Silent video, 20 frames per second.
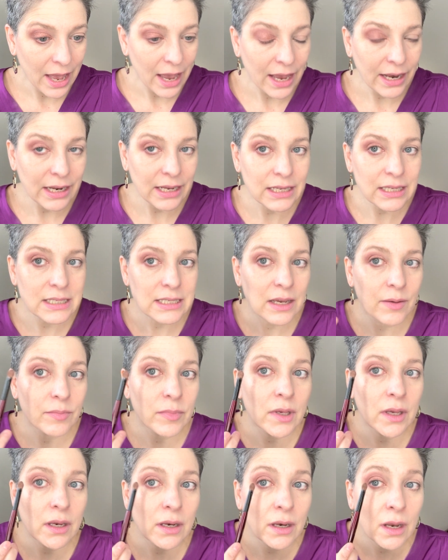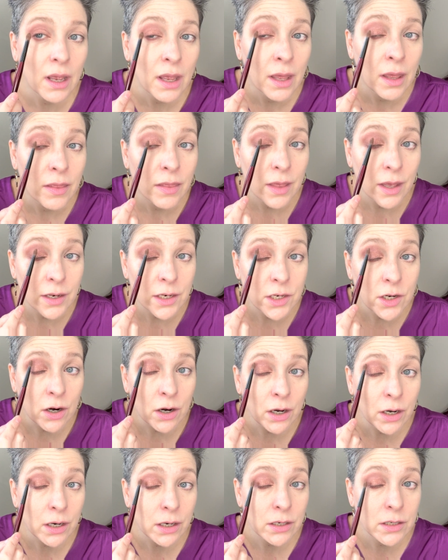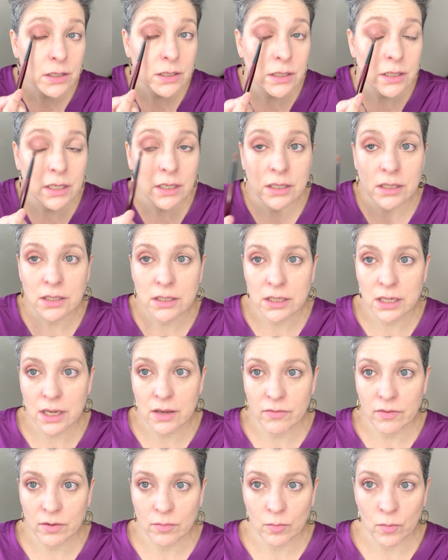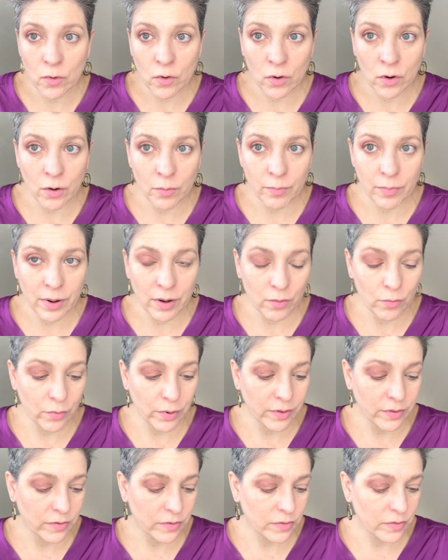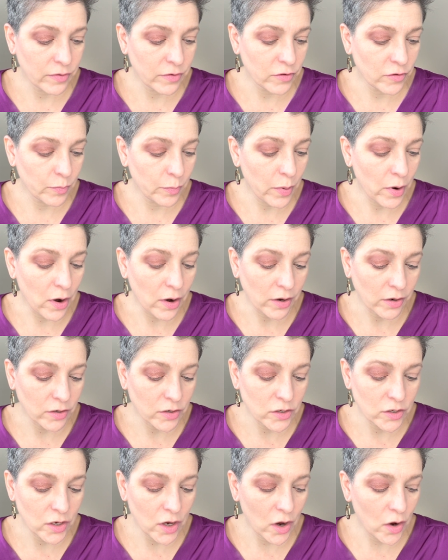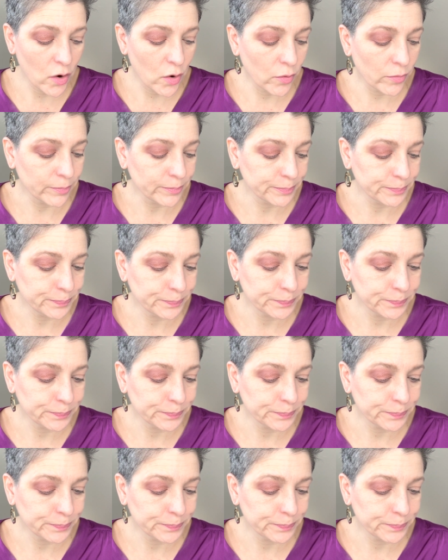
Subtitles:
I need something that darkens this even more, but with spark. So